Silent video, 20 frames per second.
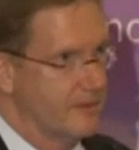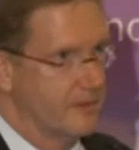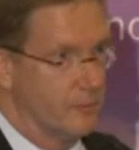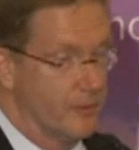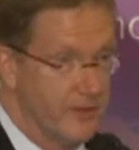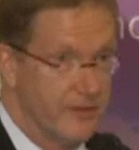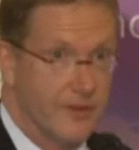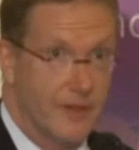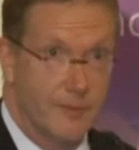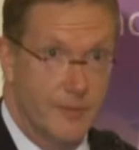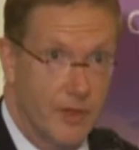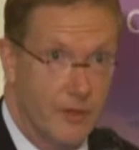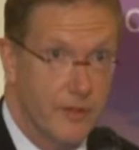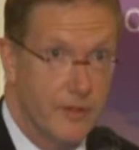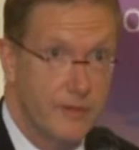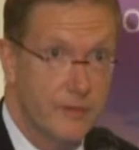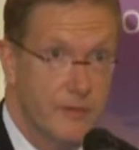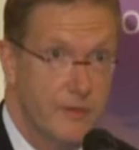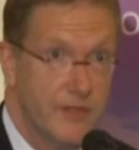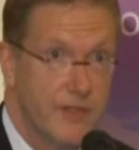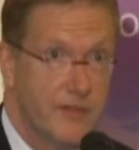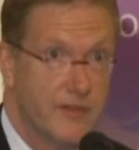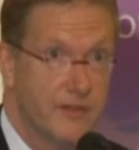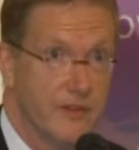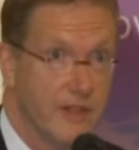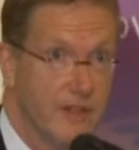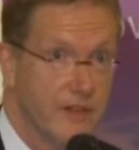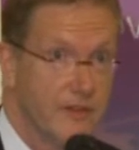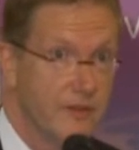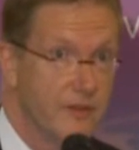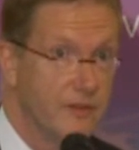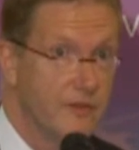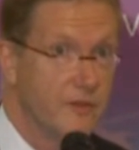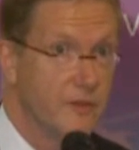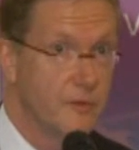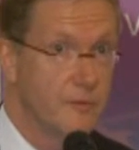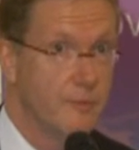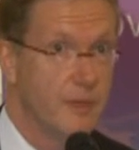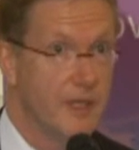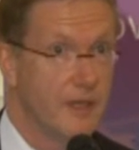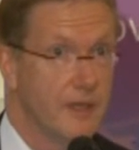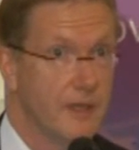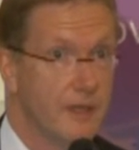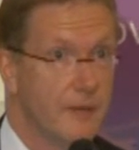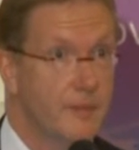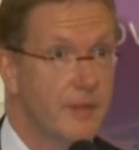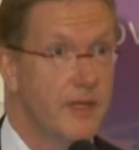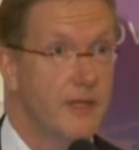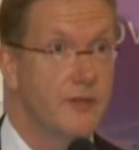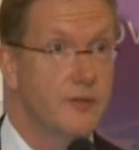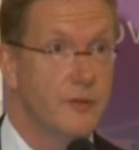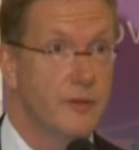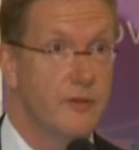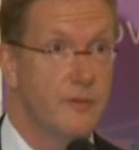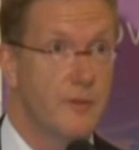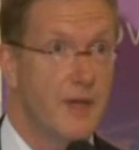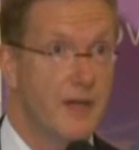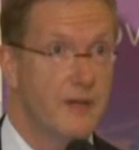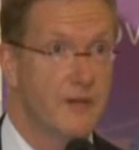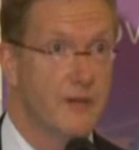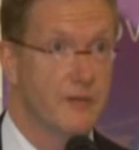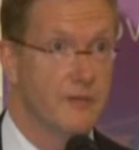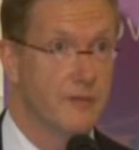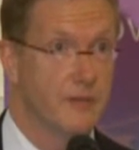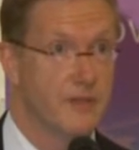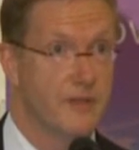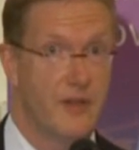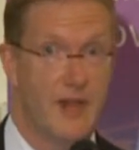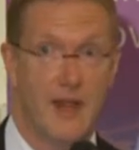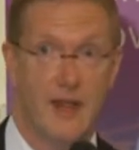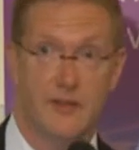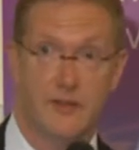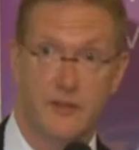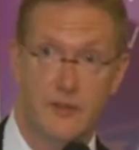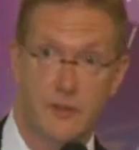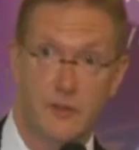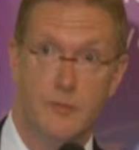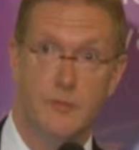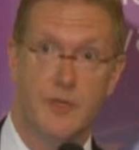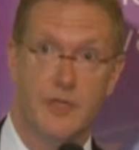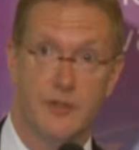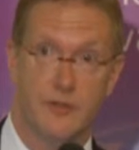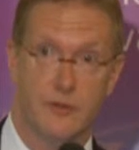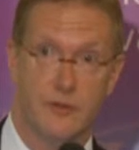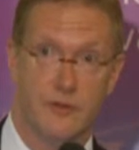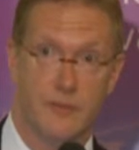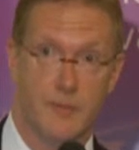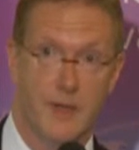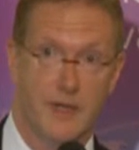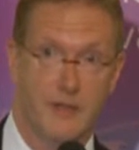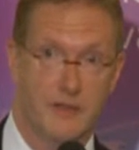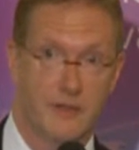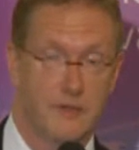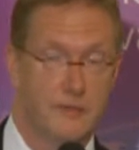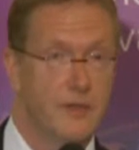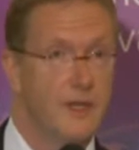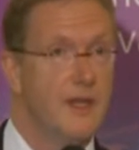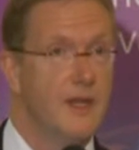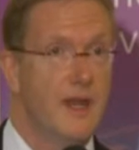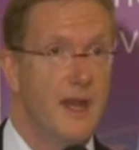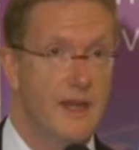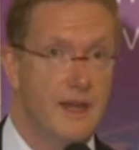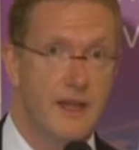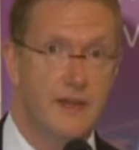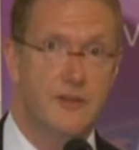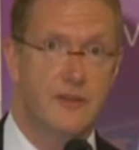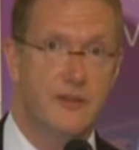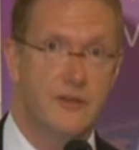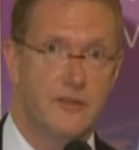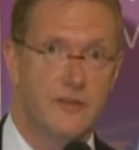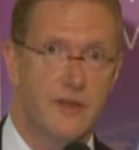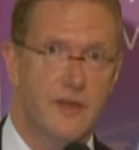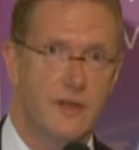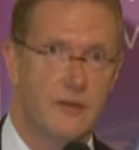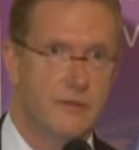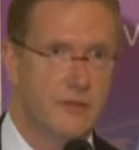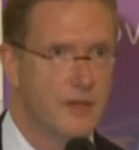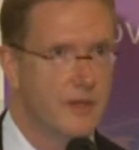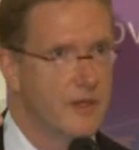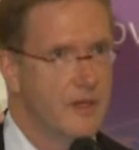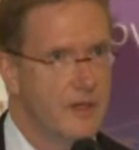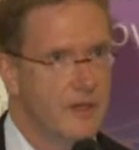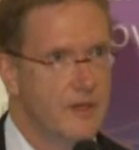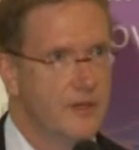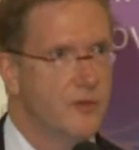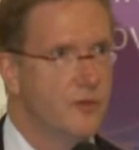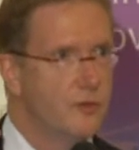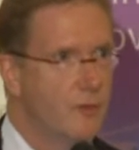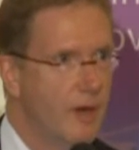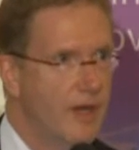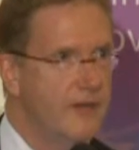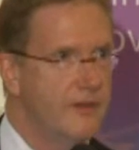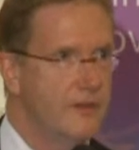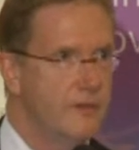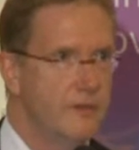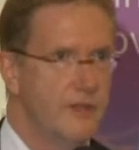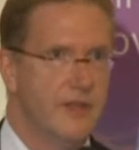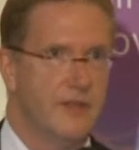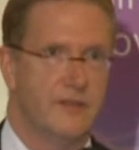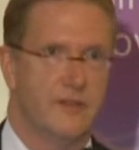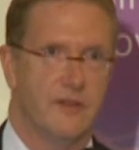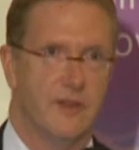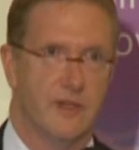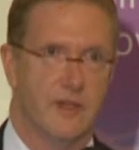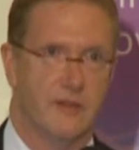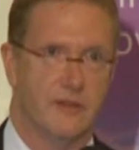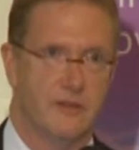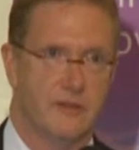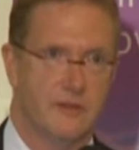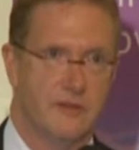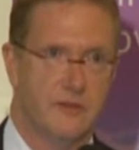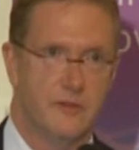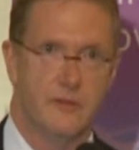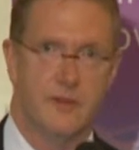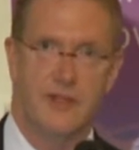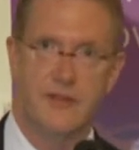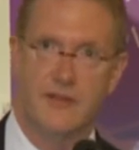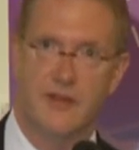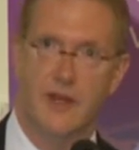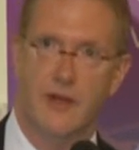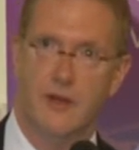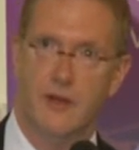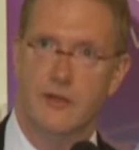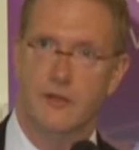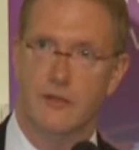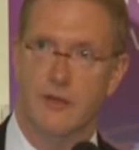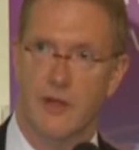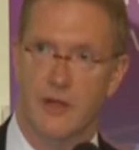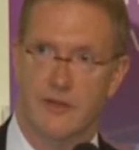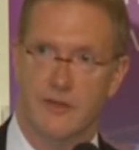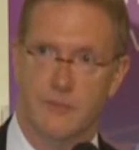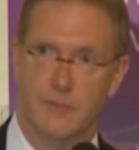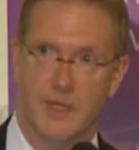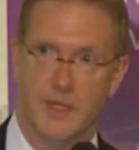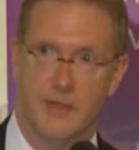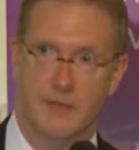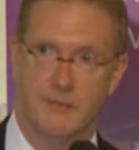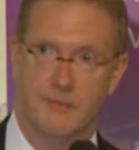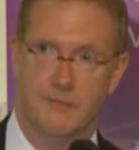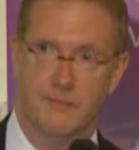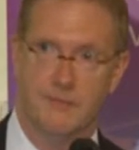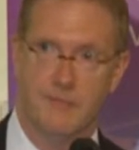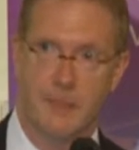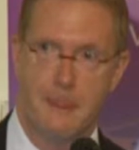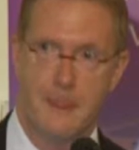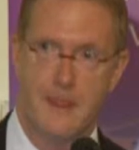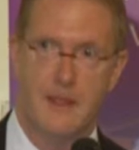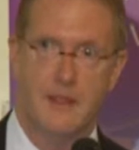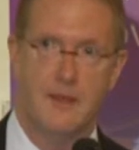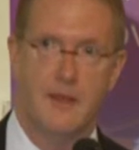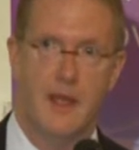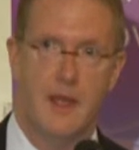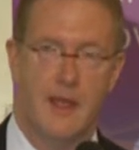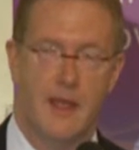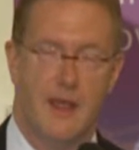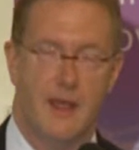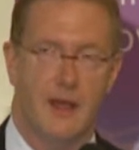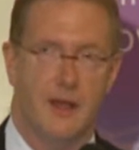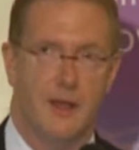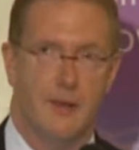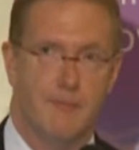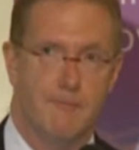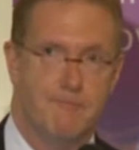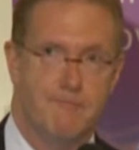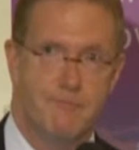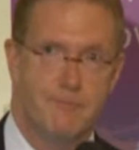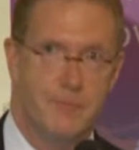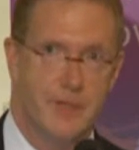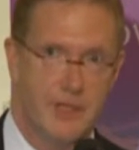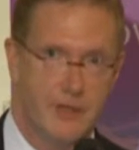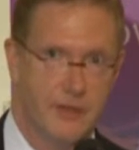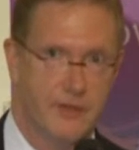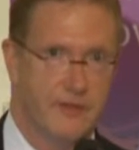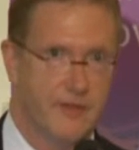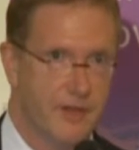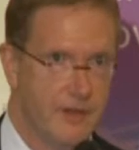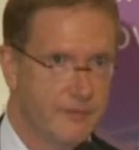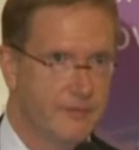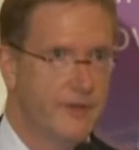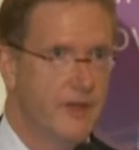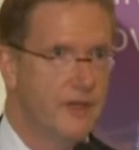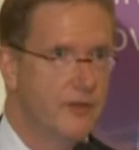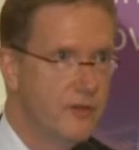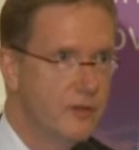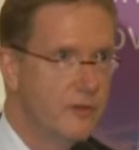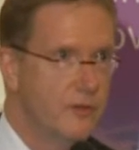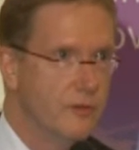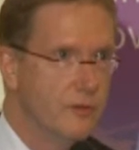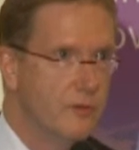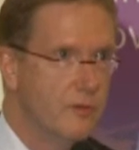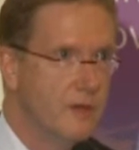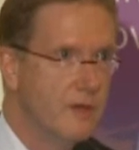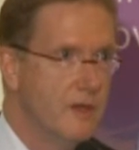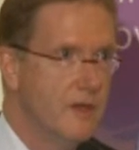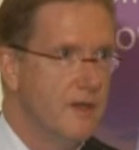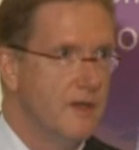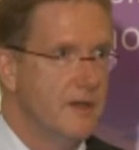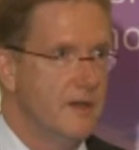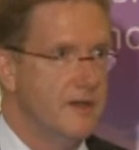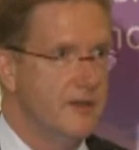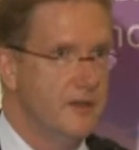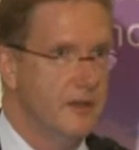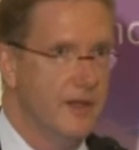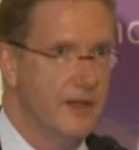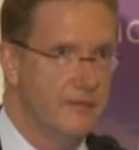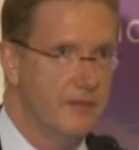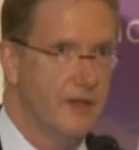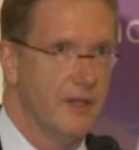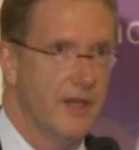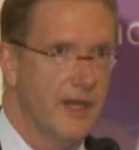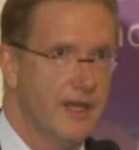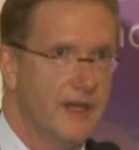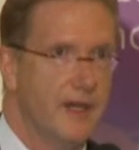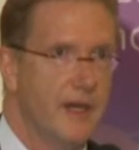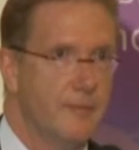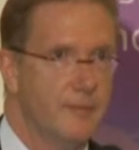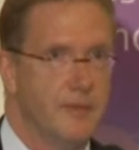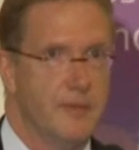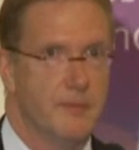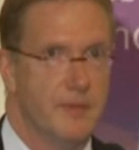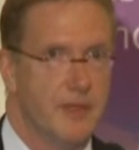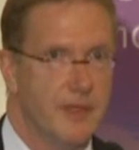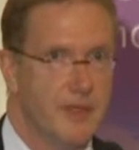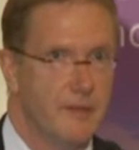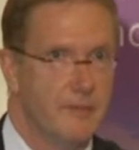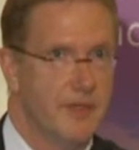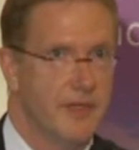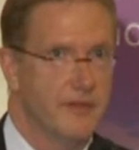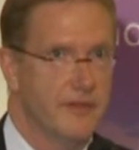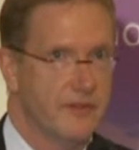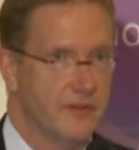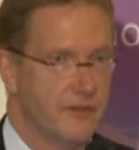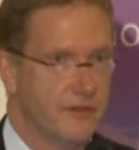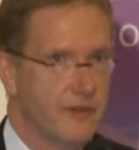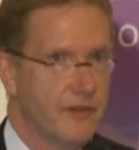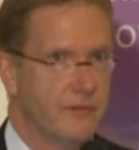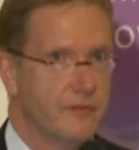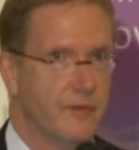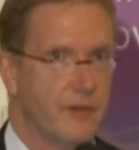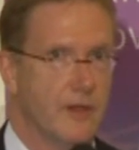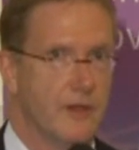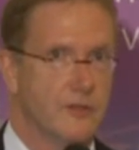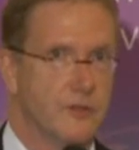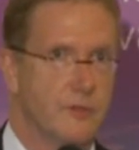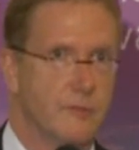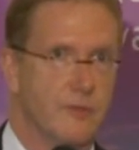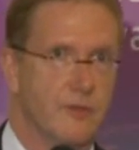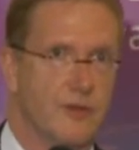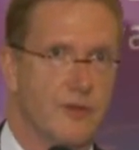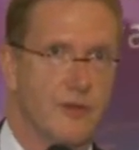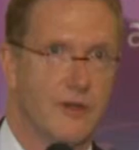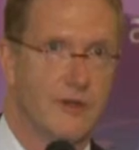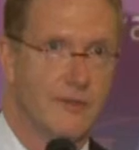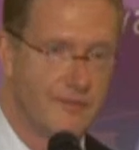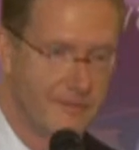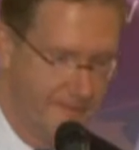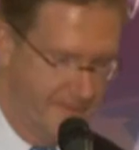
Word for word: the reason I'm going through these things is to be a little bit introspective and to ask you to be introspective and ask yourself, do I do these things? Do these characterize me? Um, because if they do, you'll have a leg up in becoming a successful entrepreneur.